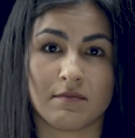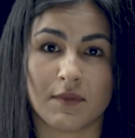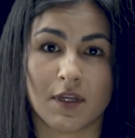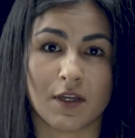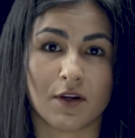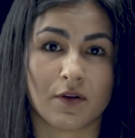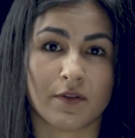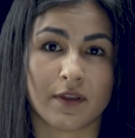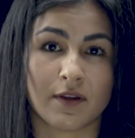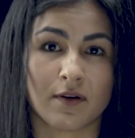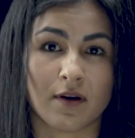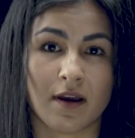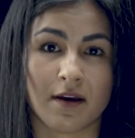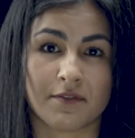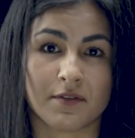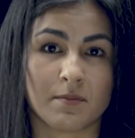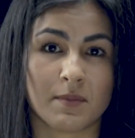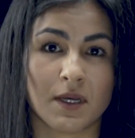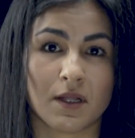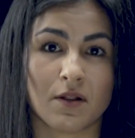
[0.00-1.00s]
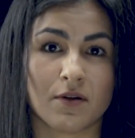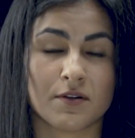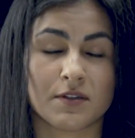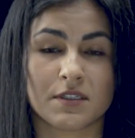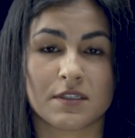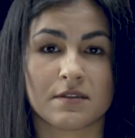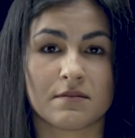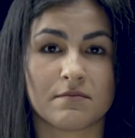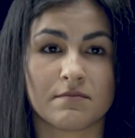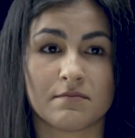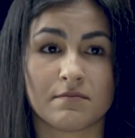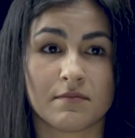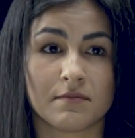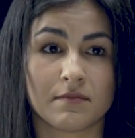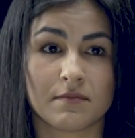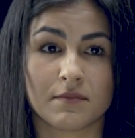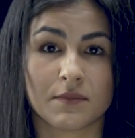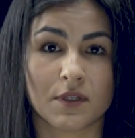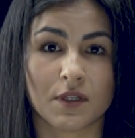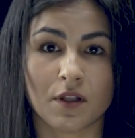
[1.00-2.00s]
they don't have to be close
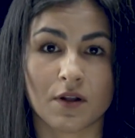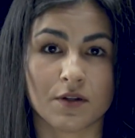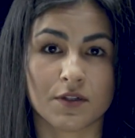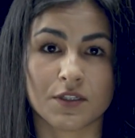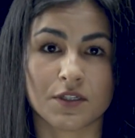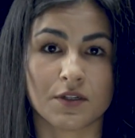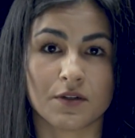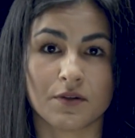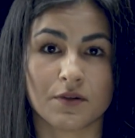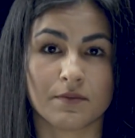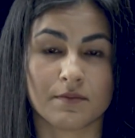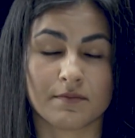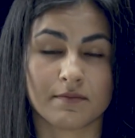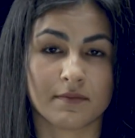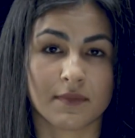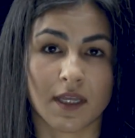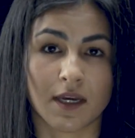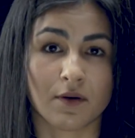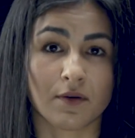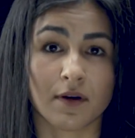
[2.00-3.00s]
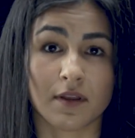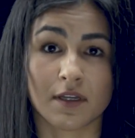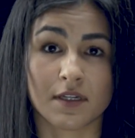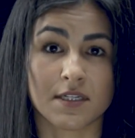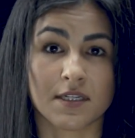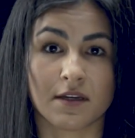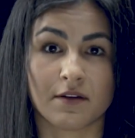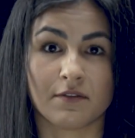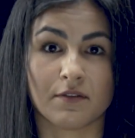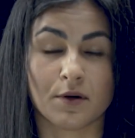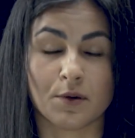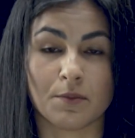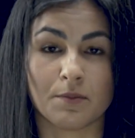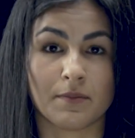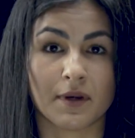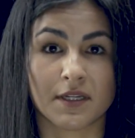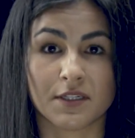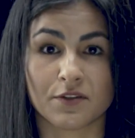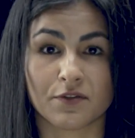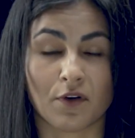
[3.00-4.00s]
to you, like relative or
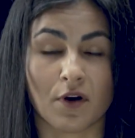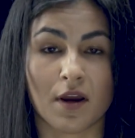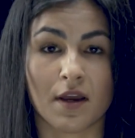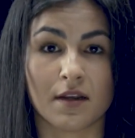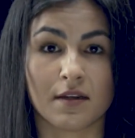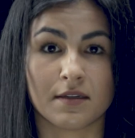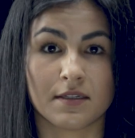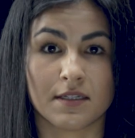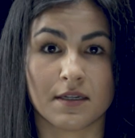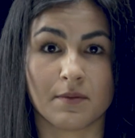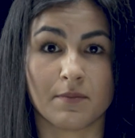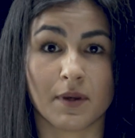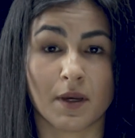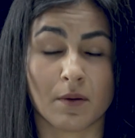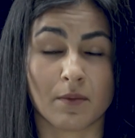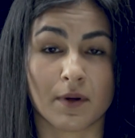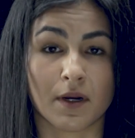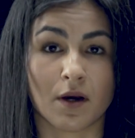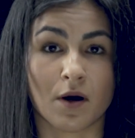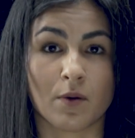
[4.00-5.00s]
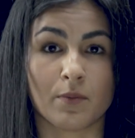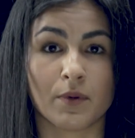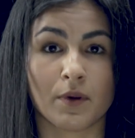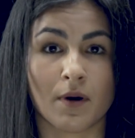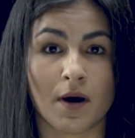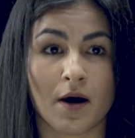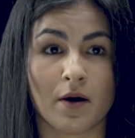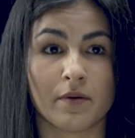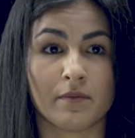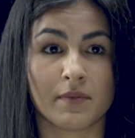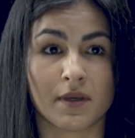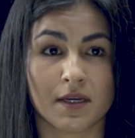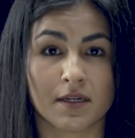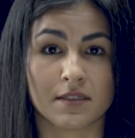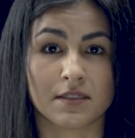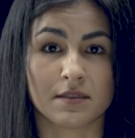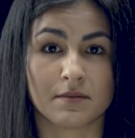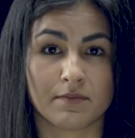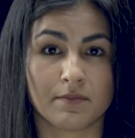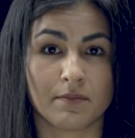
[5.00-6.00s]
best friend, to be able to help you out,
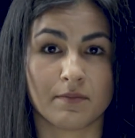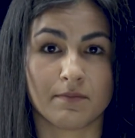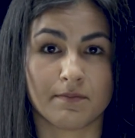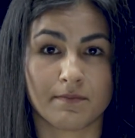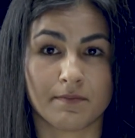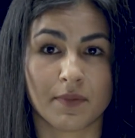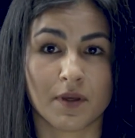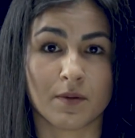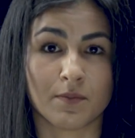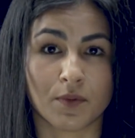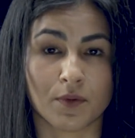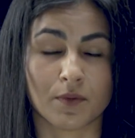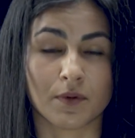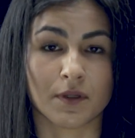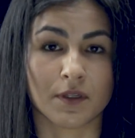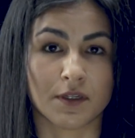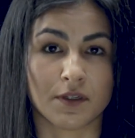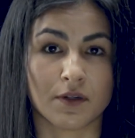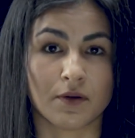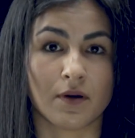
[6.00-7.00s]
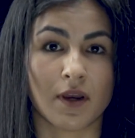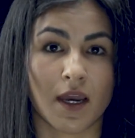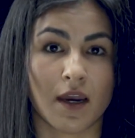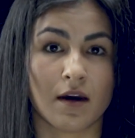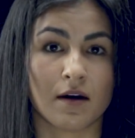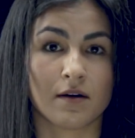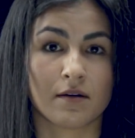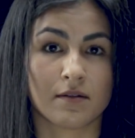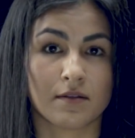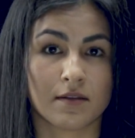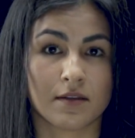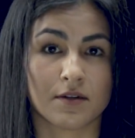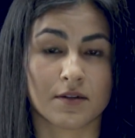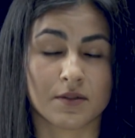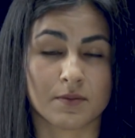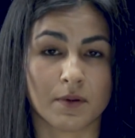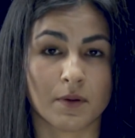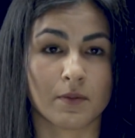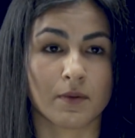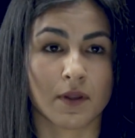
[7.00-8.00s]
because people really do care.
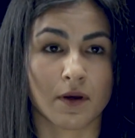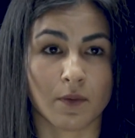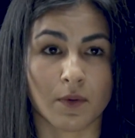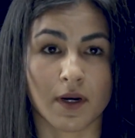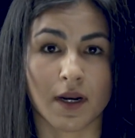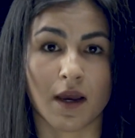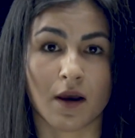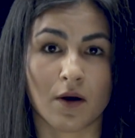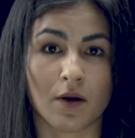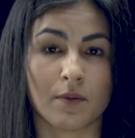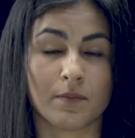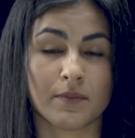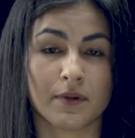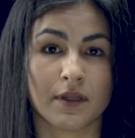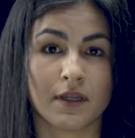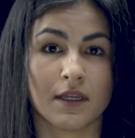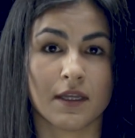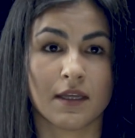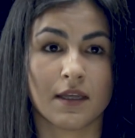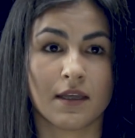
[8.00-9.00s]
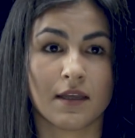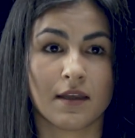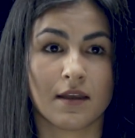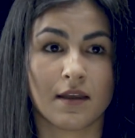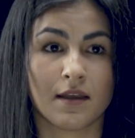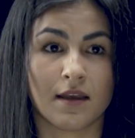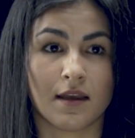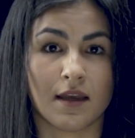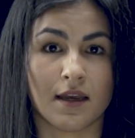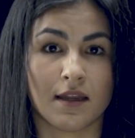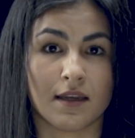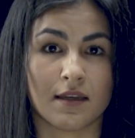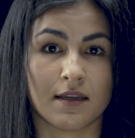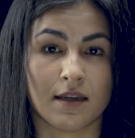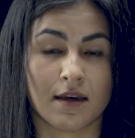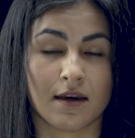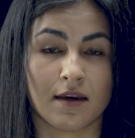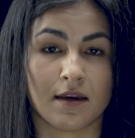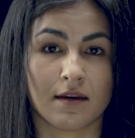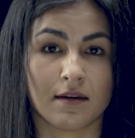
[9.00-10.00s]
There's people that want to help, and
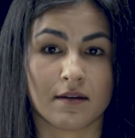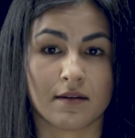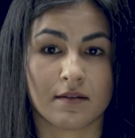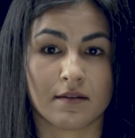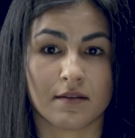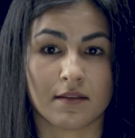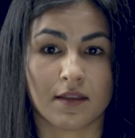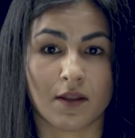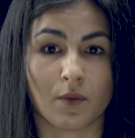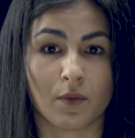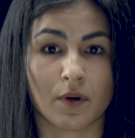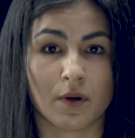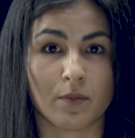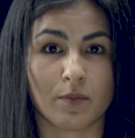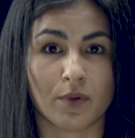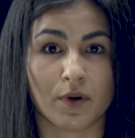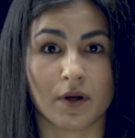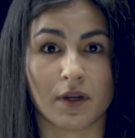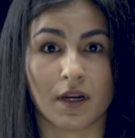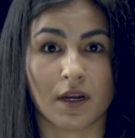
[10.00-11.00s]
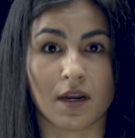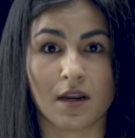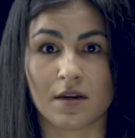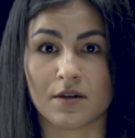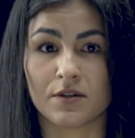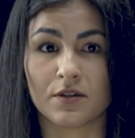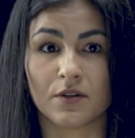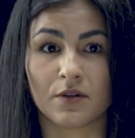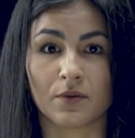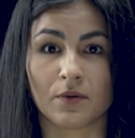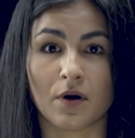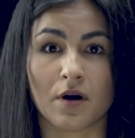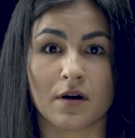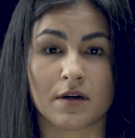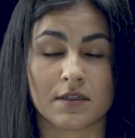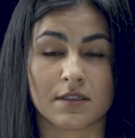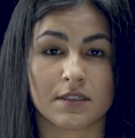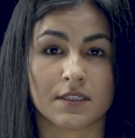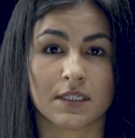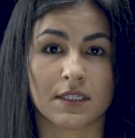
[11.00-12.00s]
that want to put an end to the
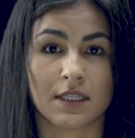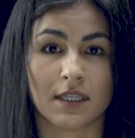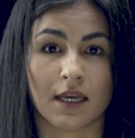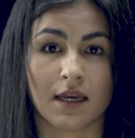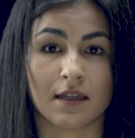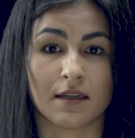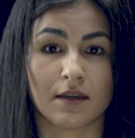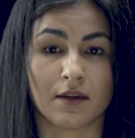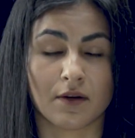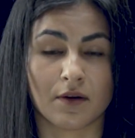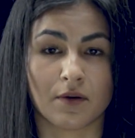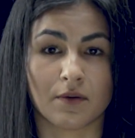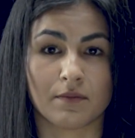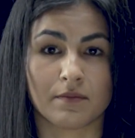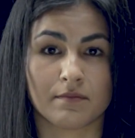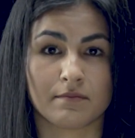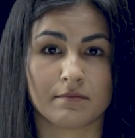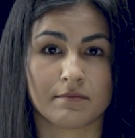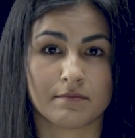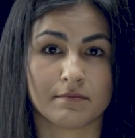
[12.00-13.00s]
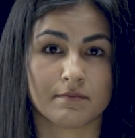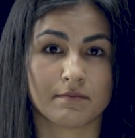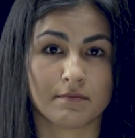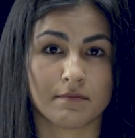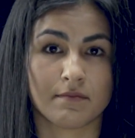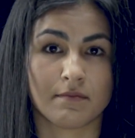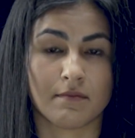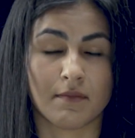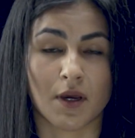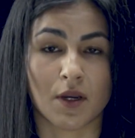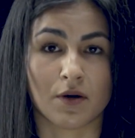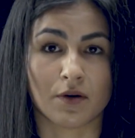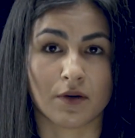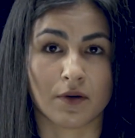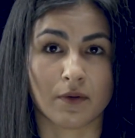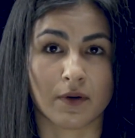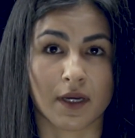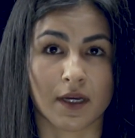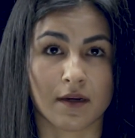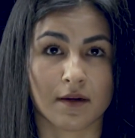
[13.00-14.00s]
wrongs that, men are
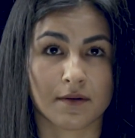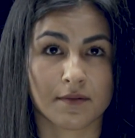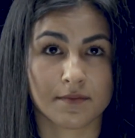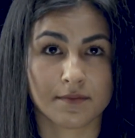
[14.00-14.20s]
doing.